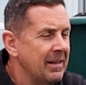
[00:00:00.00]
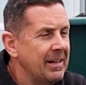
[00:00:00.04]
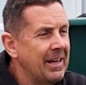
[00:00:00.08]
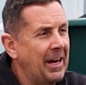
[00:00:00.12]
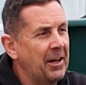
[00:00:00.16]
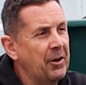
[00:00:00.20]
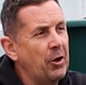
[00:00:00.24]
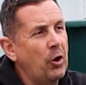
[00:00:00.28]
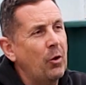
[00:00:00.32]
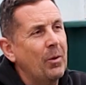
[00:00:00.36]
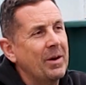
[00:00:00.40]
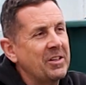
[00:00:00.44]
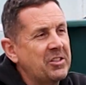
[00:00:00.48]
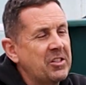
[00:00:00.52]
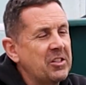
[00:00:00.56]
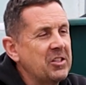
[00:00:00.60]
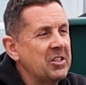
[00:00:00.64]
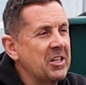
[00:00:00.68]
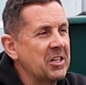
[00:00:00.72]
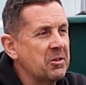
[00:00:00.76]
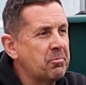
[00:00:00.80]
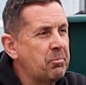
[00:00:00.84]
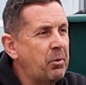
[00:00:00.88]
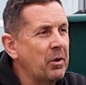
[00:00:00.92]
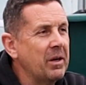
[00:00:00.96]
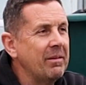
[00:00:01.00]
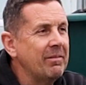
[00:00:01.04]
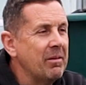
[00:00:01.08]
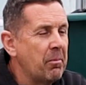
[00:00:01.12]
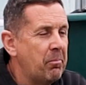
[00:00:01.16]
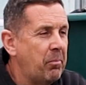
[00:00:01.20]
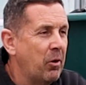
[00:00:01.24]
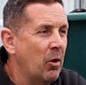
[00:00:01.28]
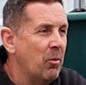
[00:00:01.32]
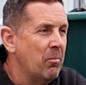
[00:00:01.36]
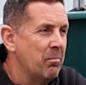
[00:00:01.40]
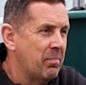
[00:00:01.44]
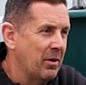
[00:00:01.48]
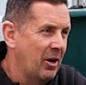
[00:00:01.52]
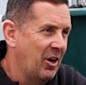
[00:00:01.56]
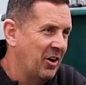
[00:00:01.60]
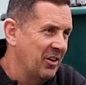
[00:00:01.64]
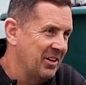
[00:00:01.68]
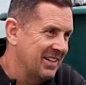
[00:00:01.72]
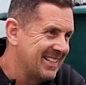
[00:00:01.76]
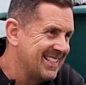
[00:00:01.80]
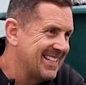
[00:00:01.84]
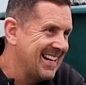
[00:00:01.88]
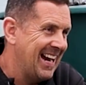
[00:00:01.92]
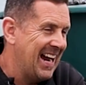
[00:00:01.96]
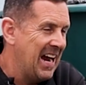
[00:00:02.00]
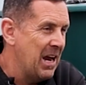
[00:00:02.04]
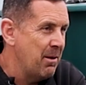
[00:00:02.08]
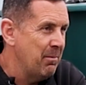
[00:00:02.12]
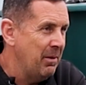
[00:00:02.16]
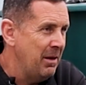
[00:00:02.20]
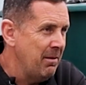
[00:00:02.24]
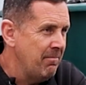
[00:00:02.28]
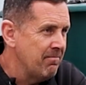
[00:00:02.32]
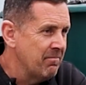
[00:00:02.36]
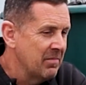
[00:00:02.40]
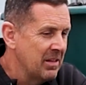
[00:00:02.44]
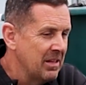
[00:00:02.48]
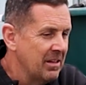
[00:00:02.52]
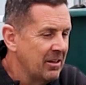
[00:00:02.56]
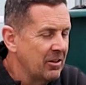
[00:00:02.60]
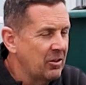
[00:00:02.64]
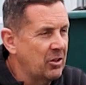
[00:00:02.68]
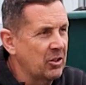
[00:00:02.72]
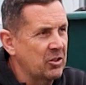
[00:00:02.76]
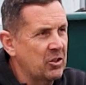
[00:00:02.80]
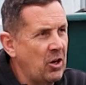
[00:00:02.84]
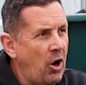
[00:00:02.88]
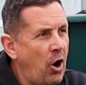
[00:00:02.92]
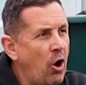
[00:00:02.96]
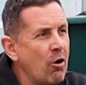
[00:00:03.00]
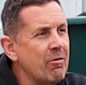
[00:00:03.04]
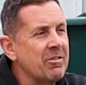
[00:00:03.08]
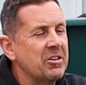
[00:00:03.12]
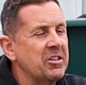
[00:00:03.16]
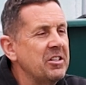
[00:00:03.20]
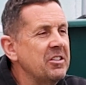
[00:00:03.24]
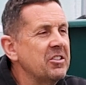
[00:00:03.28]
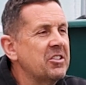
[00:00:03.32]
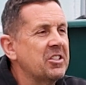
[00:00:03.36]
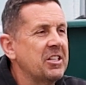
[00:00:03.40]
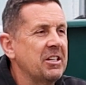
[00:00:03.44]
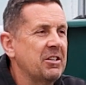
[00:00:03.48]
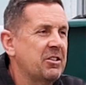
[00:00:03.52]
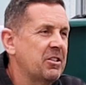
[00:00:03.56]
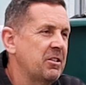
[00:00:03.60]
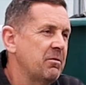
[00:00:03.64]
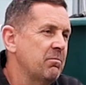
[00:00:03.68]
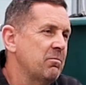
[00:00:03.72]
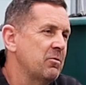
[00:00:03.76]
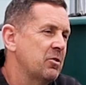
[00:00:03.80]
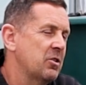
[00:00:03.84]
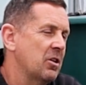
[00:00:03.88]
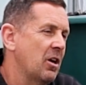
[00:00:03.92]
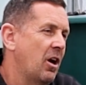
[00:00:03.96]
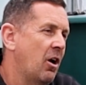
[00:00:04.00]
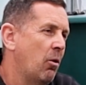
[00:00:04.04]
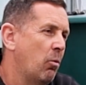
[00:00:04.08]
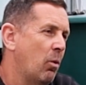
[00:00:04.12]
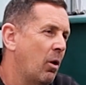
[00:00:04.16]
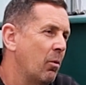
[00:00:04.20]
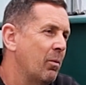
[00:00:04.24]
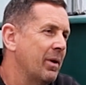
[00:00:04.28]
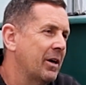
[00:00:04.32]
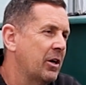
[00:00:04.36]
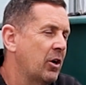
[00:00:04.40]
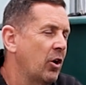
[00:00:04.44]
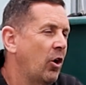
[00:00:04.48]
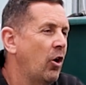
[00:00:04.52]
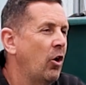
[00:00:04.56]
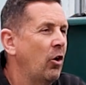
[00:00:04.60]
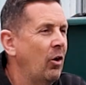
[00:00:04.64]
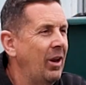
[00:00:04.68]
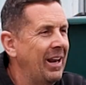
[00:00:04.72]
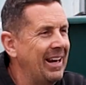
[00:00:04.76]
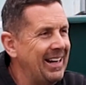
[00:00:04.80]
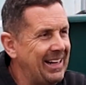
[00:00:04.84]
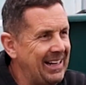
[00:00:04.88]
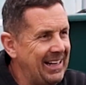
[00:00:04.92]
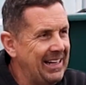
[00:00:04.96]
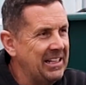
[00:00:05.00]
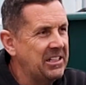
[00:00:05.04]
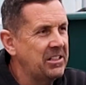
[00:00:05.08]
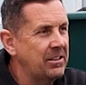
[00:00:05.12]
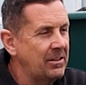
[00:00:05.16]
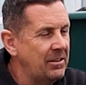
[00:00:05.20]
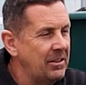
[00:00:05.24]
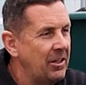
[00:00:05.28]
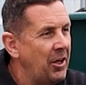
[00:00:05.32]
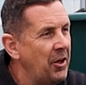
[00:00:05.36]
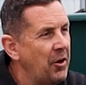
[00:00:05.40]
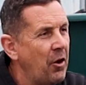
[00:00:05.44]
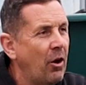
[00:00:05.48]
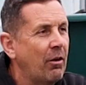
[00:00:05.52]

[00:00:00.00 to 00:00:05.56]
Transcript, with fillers: I'd always suggest putting the pump on a timer, because Origin systems are what we call little and